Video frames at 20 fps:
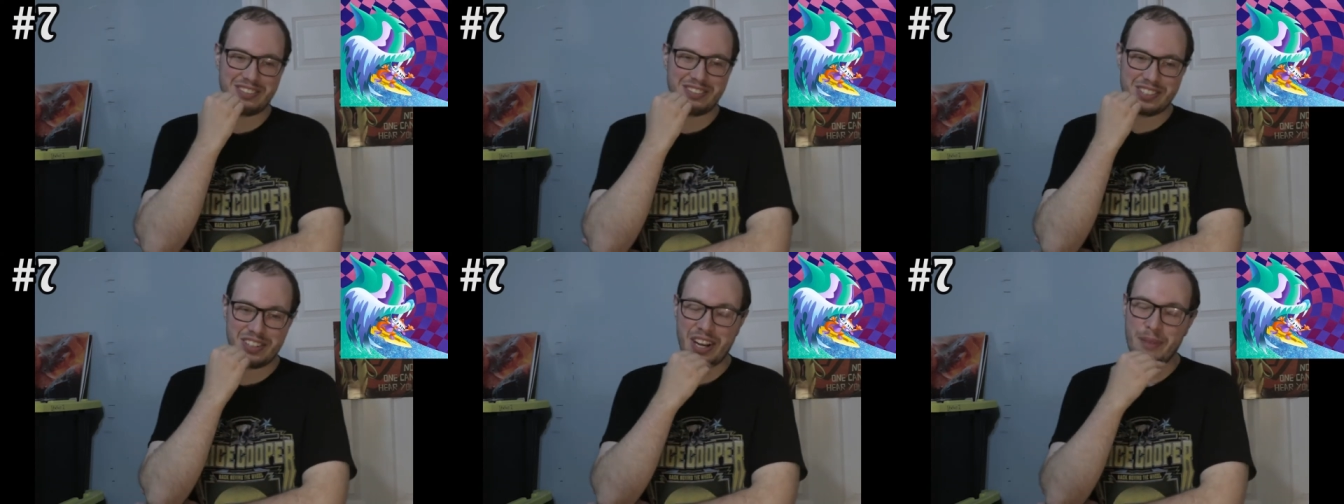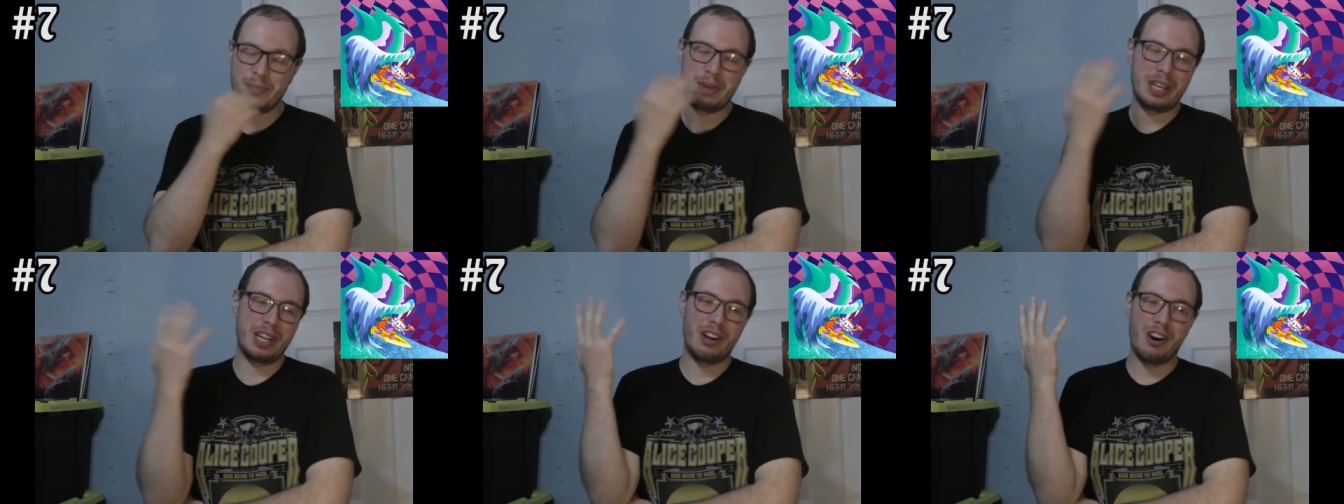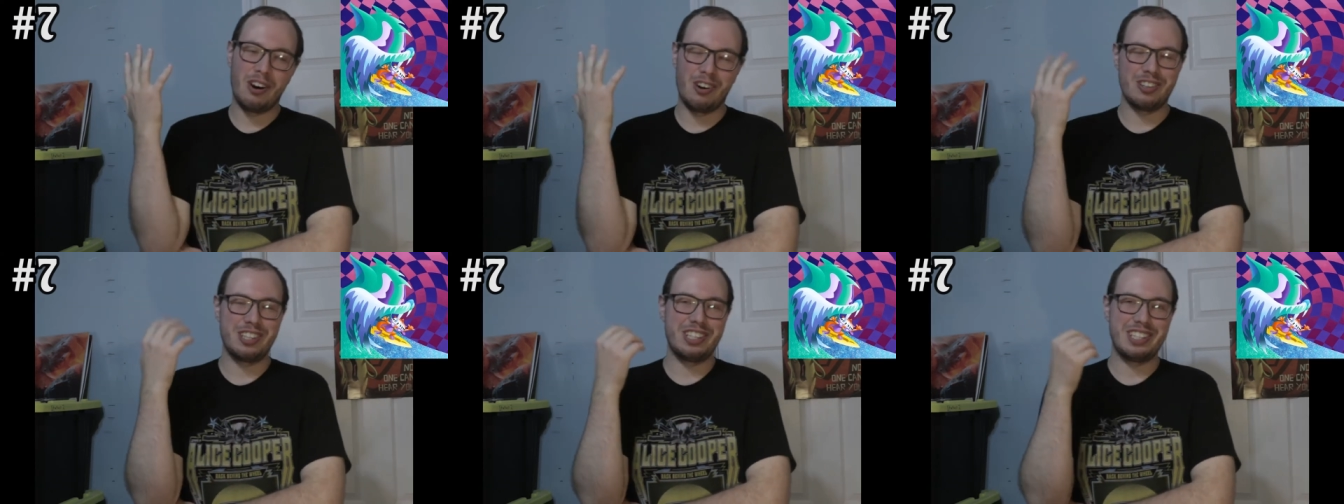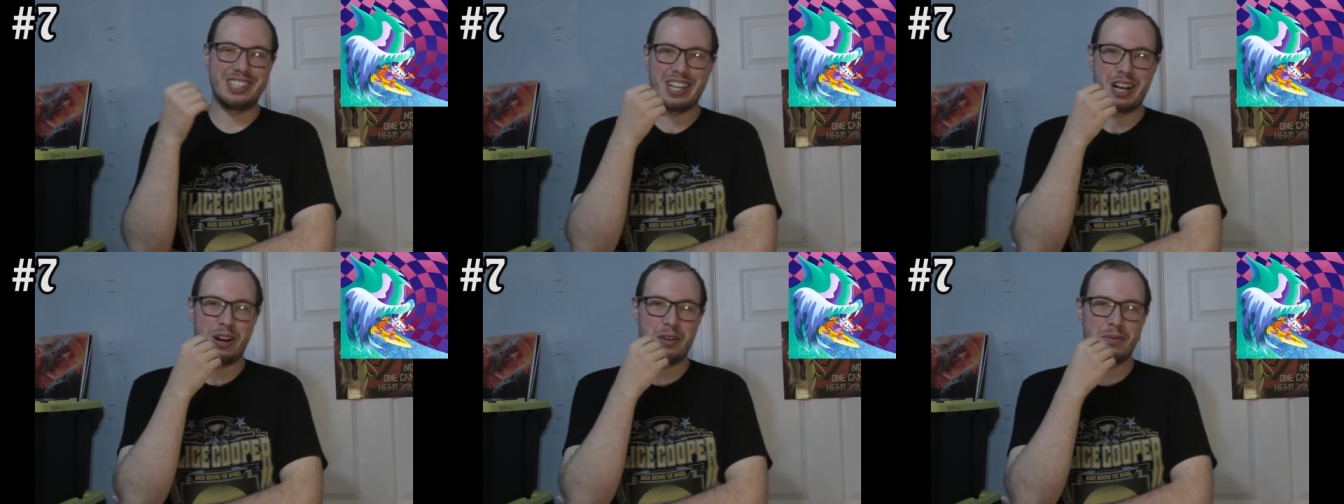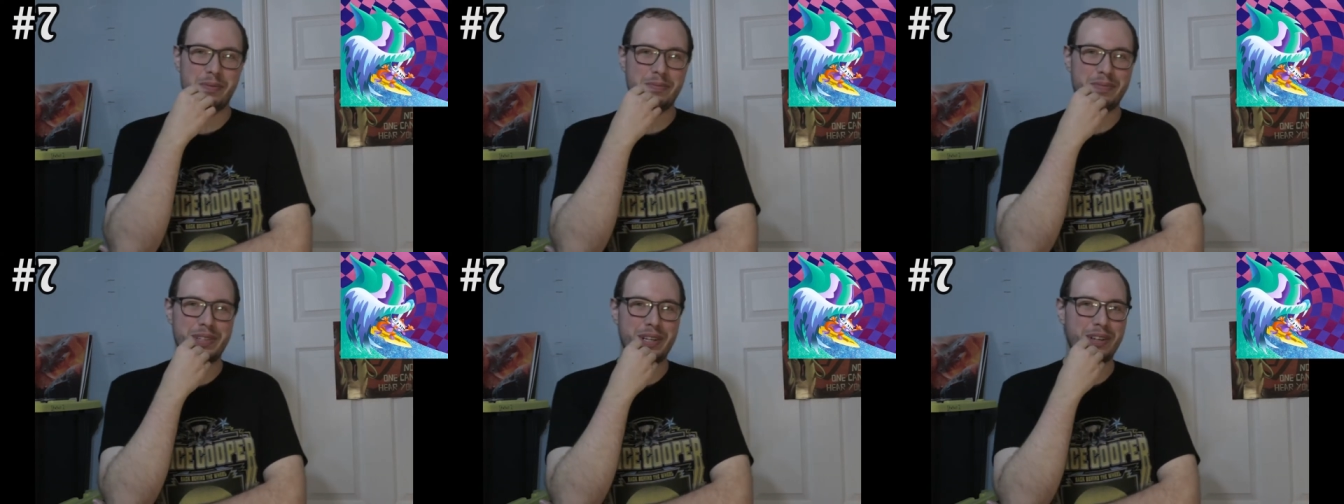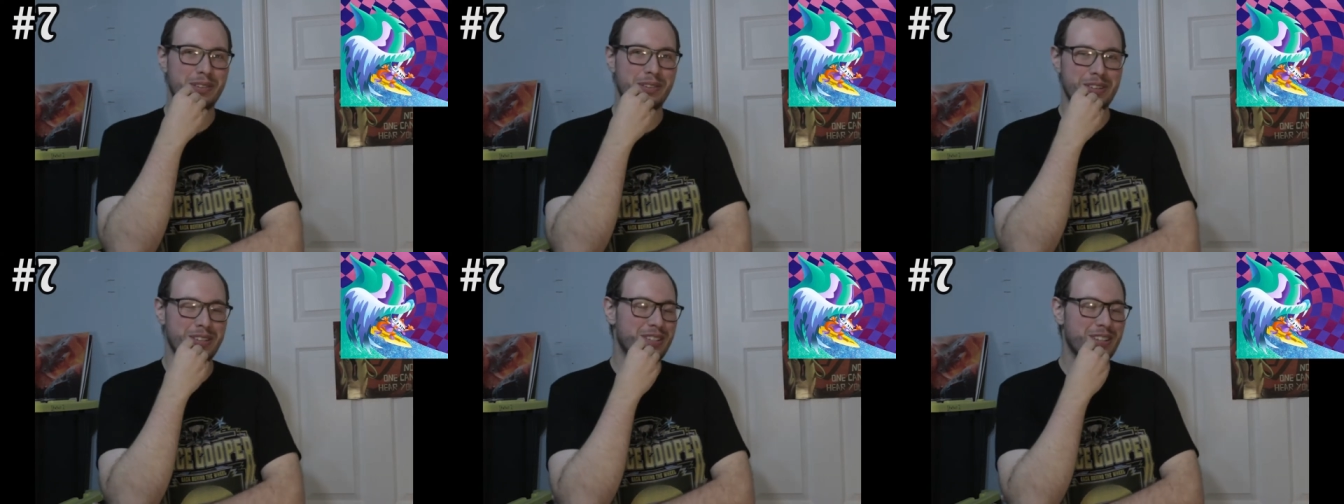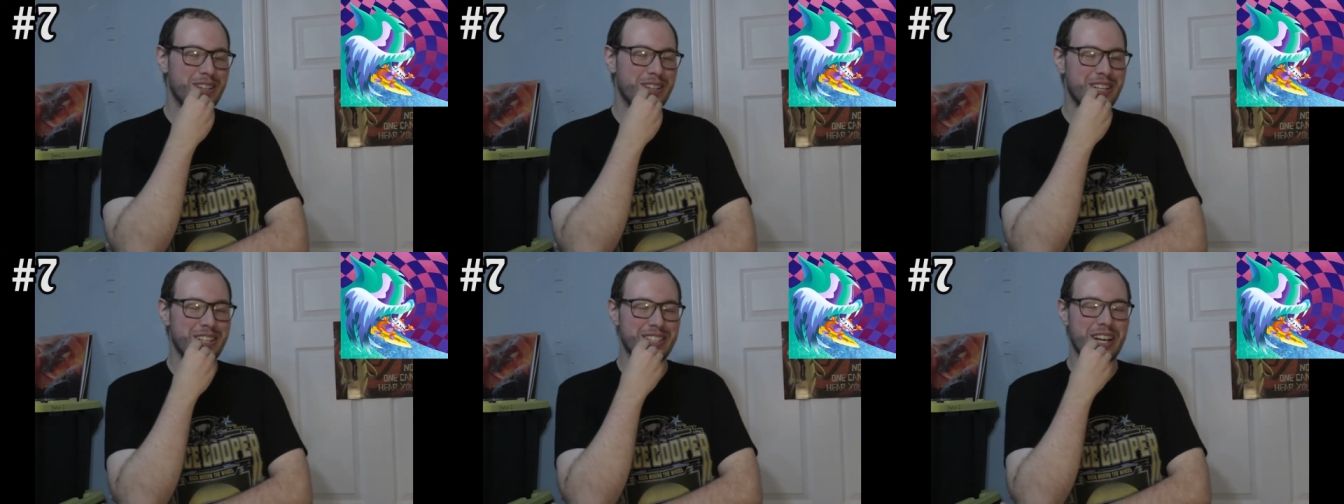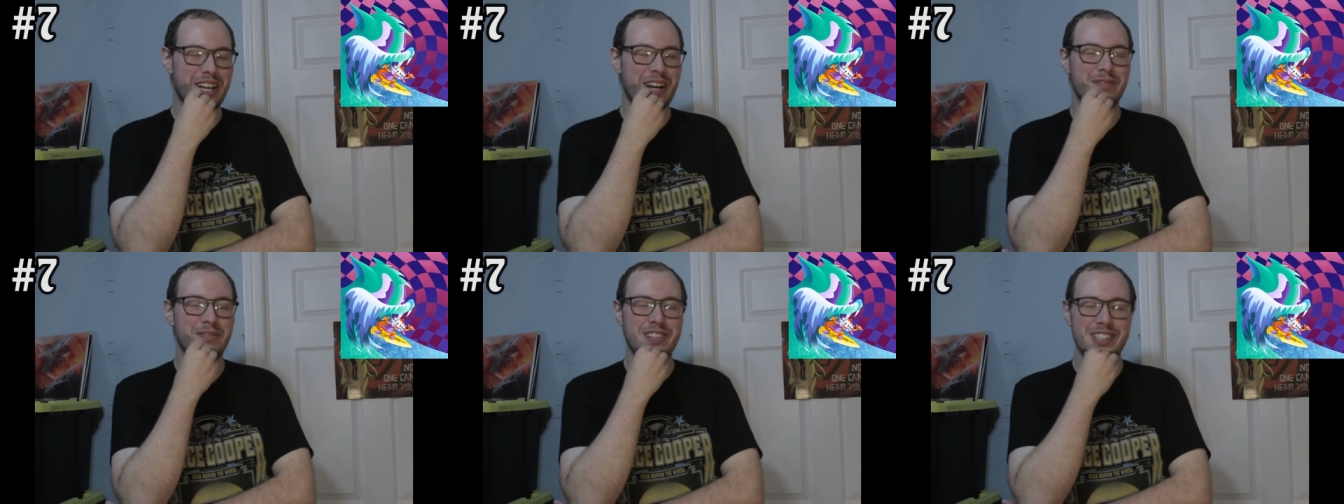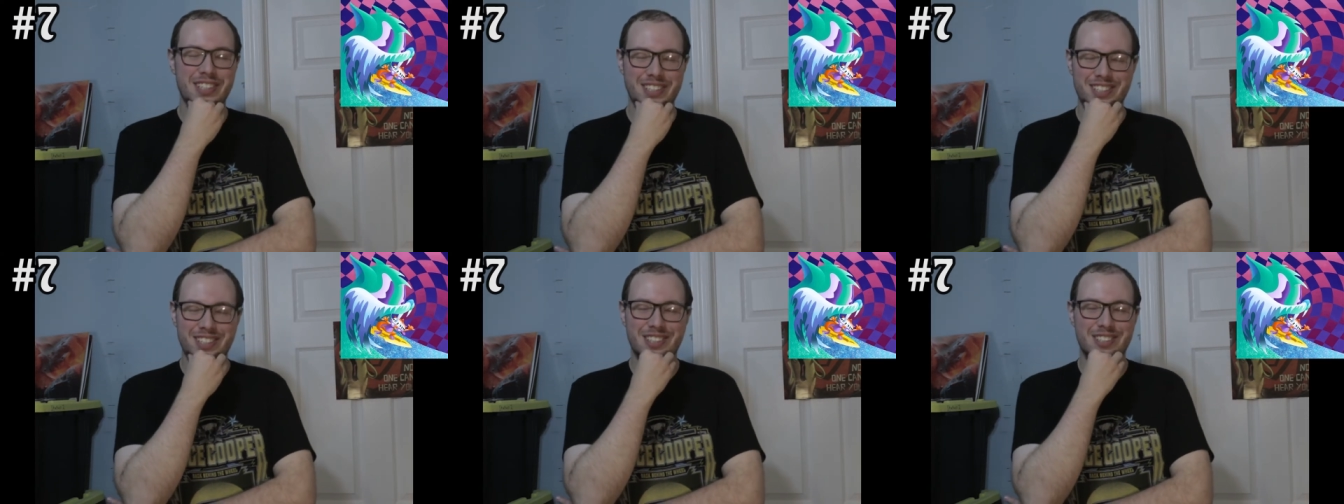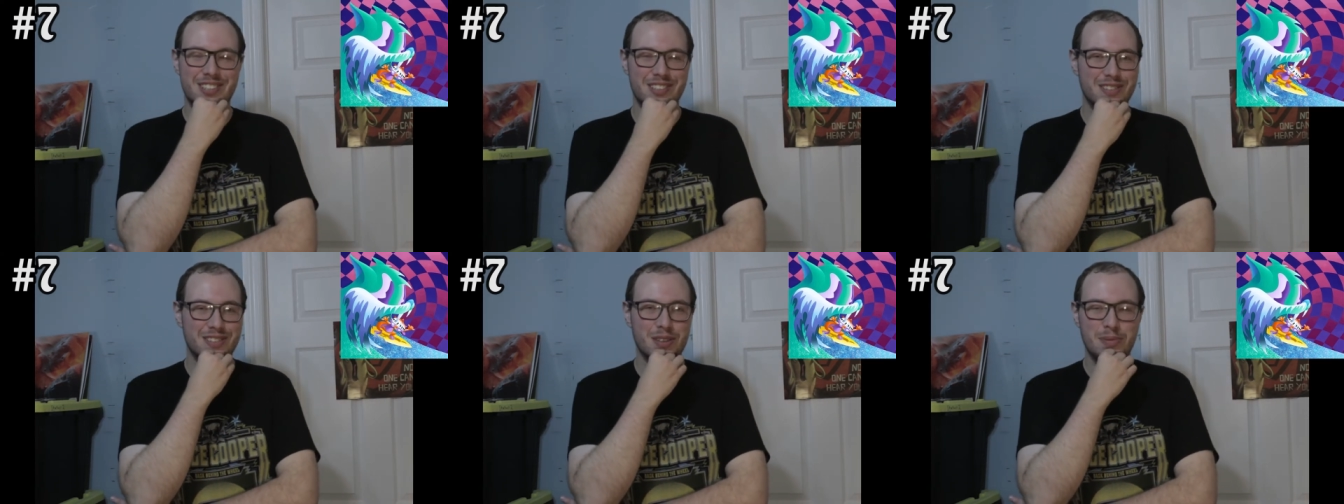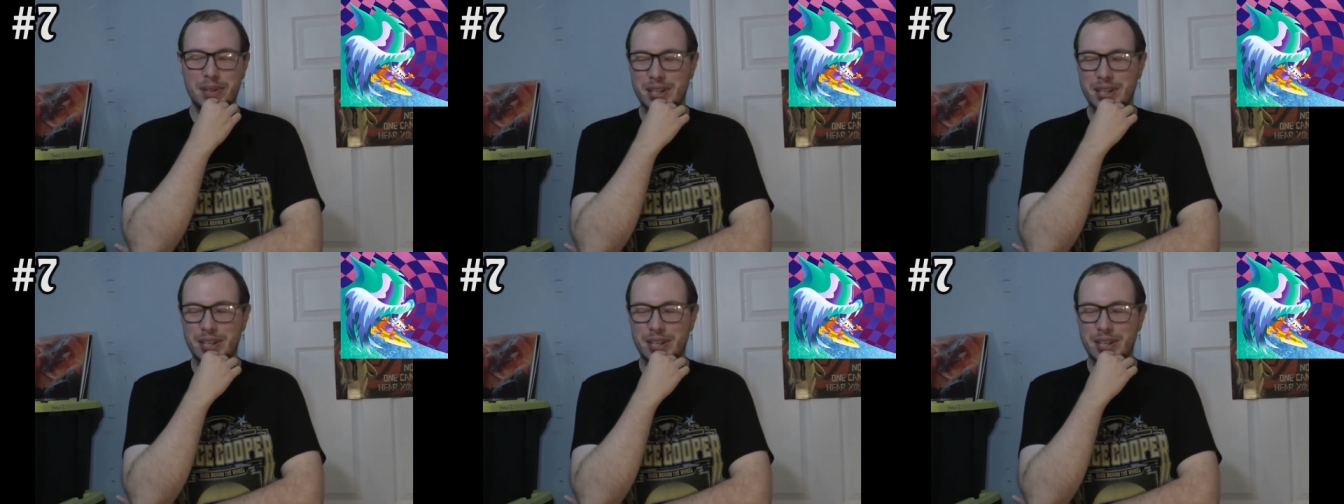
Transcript: So, I mean, all these albums on this list I've listened to so many